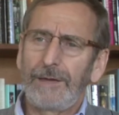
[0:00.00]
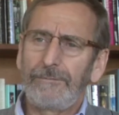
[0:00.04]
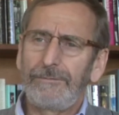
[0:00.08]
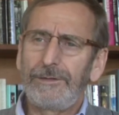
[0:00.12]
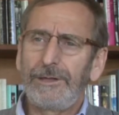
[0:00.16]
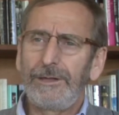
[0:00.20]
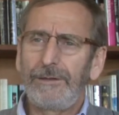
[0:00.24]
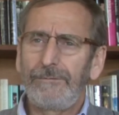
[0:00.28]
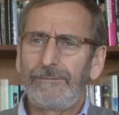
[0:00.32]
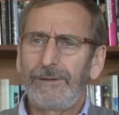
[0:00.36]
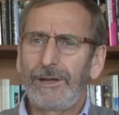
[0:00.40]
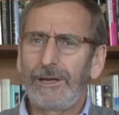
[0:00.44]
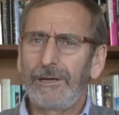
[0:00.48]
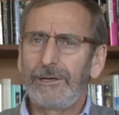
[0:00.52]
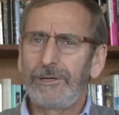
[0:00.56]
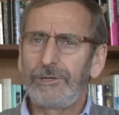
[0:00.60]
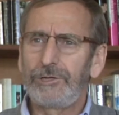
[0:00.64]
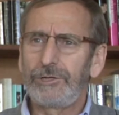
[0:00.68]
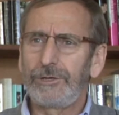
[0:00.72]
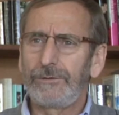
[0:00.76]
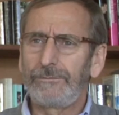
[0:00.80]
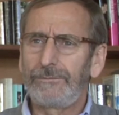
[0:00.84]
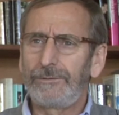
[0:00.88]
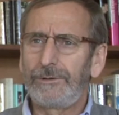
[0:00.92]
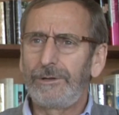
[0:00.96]
the
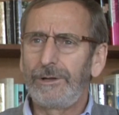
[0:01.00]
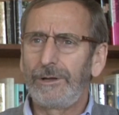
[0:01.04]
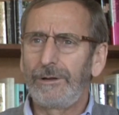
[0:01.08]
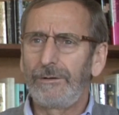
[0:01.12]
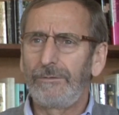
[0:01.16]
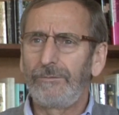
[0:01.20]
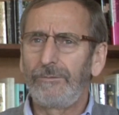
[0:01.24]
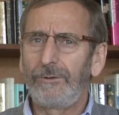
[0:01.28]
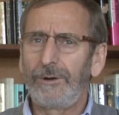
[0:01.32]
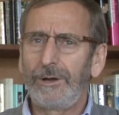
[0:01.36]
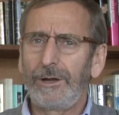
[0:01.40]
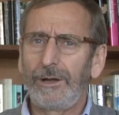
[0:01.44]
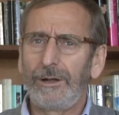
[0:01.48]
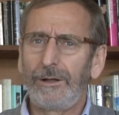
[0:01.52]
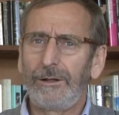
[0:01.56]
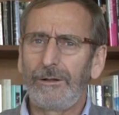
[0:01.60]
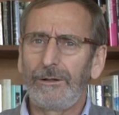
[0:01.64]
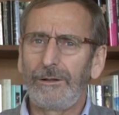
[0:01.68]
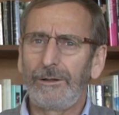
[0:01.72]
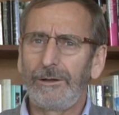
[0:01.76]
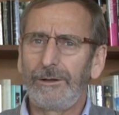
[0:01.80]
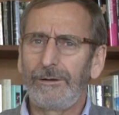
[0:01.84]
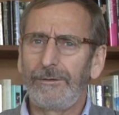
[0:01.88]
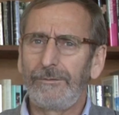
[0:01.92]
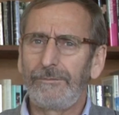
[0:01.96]
advantage, if done
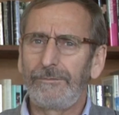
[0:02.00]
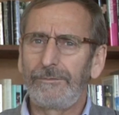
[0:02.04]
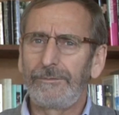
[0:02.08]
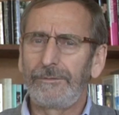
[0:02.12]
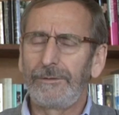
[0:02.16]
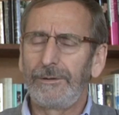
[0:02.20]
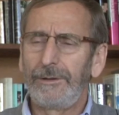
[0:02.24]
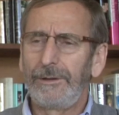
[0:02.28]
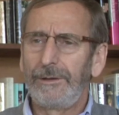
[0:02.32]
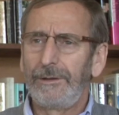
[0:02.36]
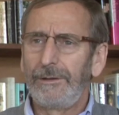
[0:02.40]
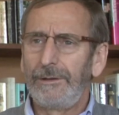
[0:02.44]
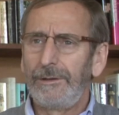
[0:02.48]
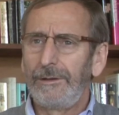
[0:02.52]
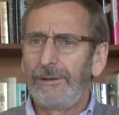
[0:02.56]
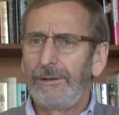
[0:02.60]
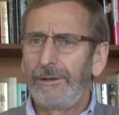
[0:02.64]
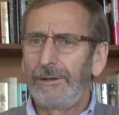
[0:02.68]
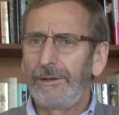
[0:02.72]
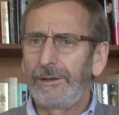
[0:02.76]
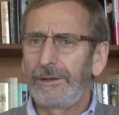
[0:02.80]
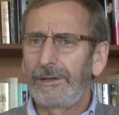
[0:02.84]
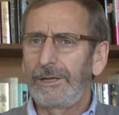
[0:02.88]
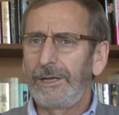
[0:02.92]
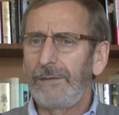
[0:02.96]
well, of
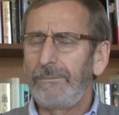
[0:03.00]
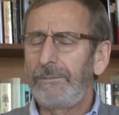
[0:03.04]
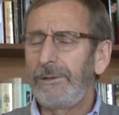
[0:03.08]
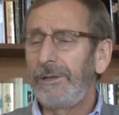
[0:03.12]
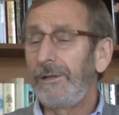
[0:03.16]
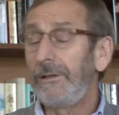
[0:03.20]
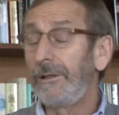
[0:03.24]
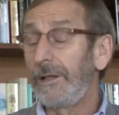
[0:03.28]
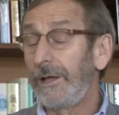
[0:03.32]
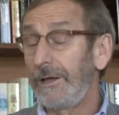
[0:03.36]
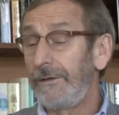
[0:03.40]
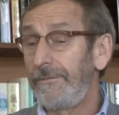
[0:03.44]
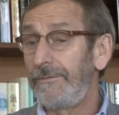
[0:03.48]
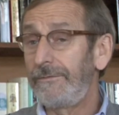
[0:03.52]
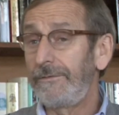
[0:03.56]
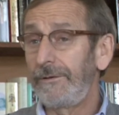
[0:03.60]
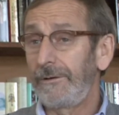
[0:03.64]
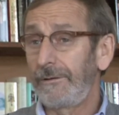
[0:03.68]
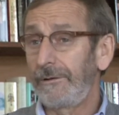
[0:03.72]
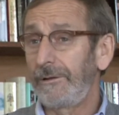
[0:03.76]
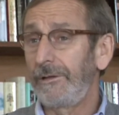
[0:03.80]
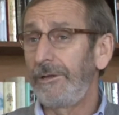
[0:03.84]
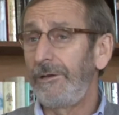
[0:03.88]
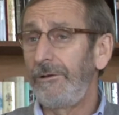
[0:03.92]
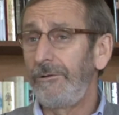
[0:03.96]
keeping life
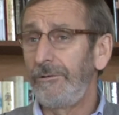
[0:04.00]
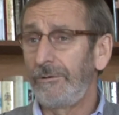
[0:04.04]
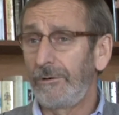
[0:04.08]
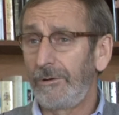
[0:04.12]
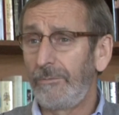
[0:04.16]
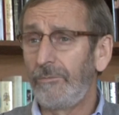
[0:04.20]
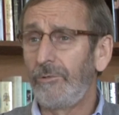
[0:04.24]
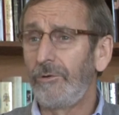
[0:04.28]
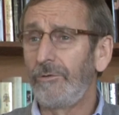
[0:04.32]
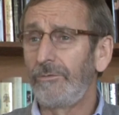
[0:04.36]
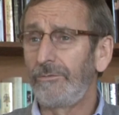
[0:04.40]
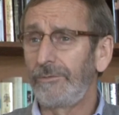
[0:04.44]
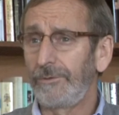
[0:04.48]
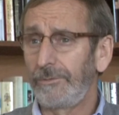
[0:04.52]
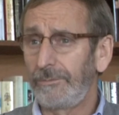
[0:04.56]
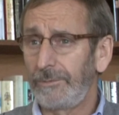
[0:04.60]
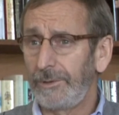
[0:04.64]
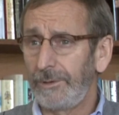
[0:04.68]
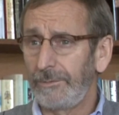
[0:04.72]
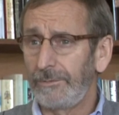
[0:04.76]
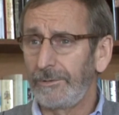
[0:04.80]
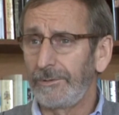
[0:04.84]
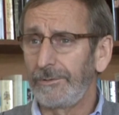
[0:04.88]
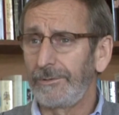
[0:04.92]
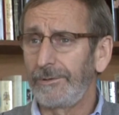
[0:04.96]
fairly normal for
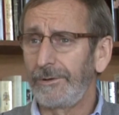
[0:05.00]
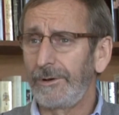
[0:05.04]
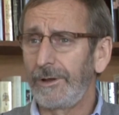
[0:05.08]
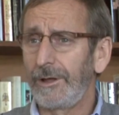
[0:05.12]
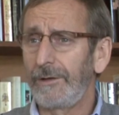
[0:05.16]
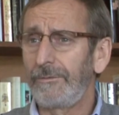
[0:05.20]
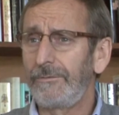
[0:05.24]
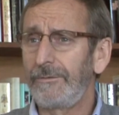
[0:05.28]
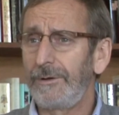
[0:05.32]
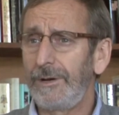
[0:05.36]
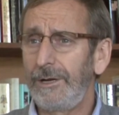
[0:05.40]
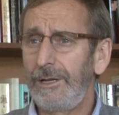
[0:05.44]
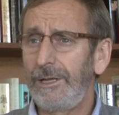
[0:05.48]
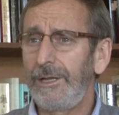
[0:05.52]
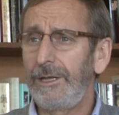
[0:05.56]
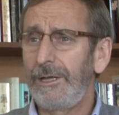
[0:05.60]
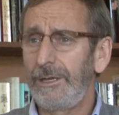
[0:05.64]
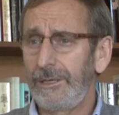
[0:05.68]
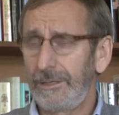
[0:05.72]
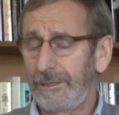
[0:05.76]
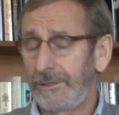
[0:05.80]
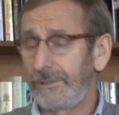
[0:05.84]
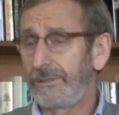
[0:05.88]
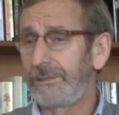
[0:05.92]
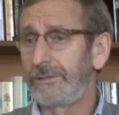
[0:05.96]
people. They're not really
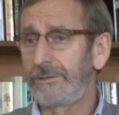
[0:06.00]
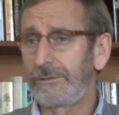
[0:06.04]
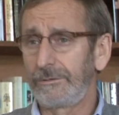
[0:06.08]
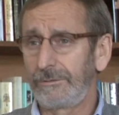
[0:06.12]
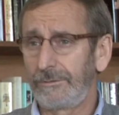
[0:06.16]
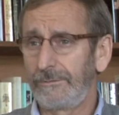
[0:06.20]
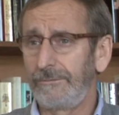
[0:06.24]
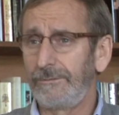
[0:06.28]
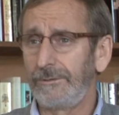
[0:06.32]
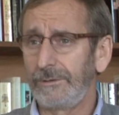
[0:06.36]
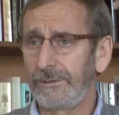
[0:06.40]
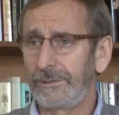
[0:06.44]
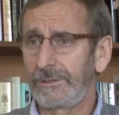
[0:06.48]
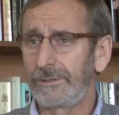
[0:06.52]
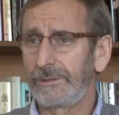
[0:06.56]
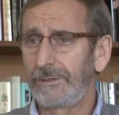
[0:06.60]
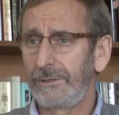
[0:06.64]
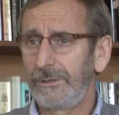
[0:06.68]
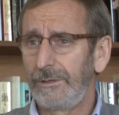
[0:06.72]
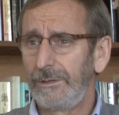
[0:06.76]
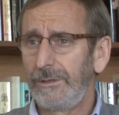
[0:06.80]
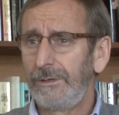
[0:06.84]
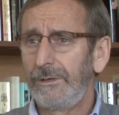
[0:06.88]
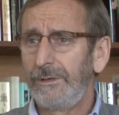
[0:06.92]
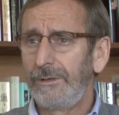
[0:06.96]
in a service.
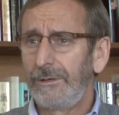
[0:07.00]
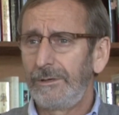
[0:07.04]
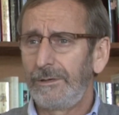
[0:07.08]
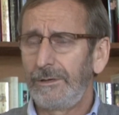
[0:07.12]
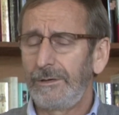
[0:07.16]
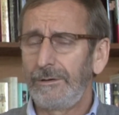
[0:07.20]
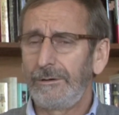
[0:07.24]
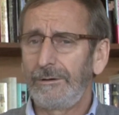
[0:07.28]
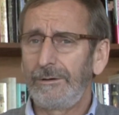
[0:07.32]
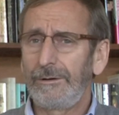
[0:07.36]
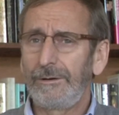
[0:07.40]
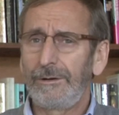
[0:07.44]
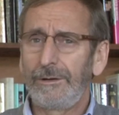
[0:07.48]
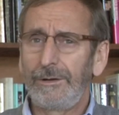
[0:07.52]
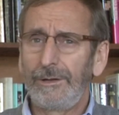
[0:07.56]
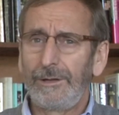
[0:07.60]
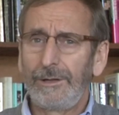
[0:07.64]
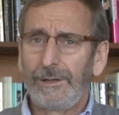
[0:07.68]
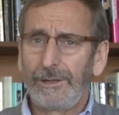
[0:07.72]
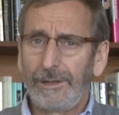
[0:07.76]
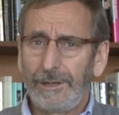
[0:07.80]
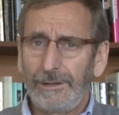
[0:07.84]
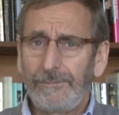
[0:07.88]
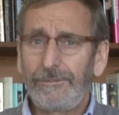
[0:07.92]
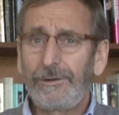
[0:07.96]
They're
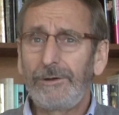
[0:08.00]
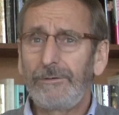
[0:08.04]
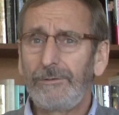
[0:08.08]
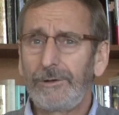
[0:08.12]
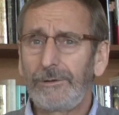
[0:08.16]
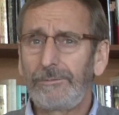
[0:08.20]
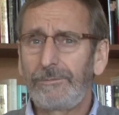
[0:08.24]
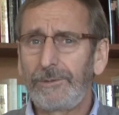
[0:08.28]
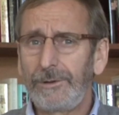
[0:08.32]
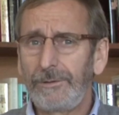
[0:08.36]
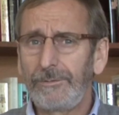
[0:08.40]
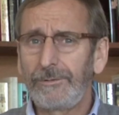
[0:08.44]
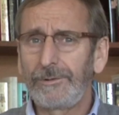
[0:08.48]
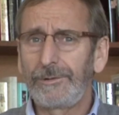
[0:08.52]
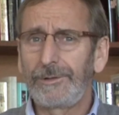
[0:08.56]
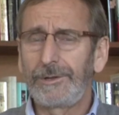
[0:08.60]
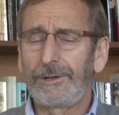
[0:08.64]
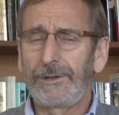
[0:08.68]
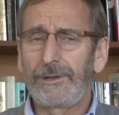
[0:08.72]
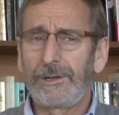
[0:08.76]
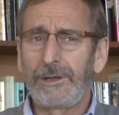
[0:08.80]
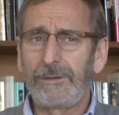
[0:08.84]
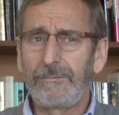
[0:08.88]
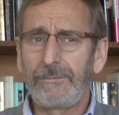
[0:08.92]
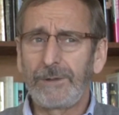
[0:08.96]
living with people
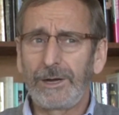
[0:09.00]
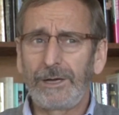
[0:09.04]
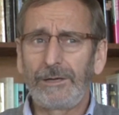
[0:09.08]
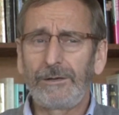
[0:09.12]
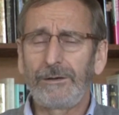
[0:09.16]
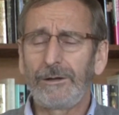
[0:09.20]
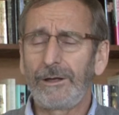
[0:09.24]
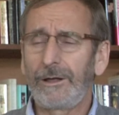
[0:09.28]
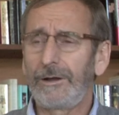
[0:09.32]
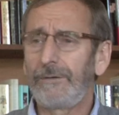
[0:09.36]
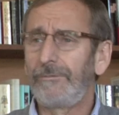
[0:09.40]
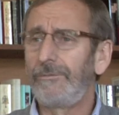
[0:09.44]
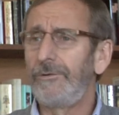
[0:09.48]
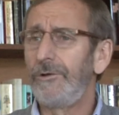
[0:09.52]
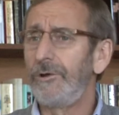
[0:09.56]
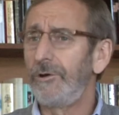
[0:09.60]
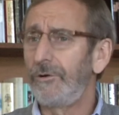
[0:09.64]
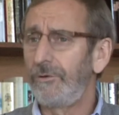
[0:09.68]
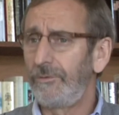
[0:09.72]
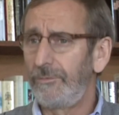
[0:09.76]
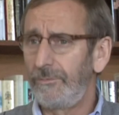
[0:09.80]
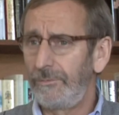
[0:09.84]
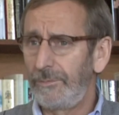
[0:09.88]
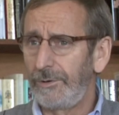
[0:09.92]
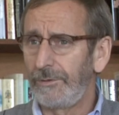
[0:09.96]
that they might not have
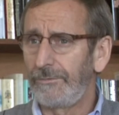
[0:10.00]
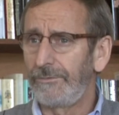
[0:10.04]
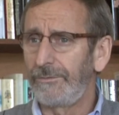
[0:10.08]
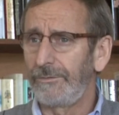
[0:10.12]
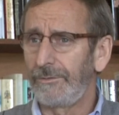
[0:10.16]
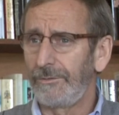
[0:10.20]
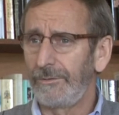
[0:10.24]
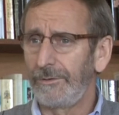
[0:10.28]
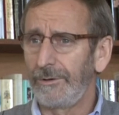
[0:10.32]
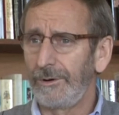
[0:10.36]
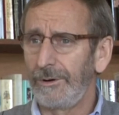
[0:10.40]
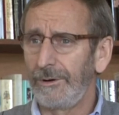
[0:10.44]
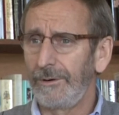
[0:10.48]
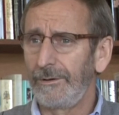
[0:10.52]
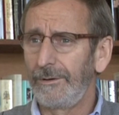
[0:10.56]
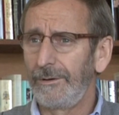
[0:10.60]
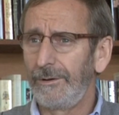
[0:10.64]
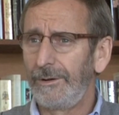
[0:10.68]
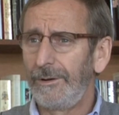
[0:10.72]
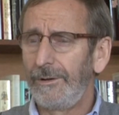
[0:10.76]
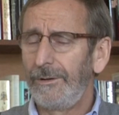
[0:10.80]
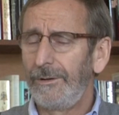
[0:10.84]
known before.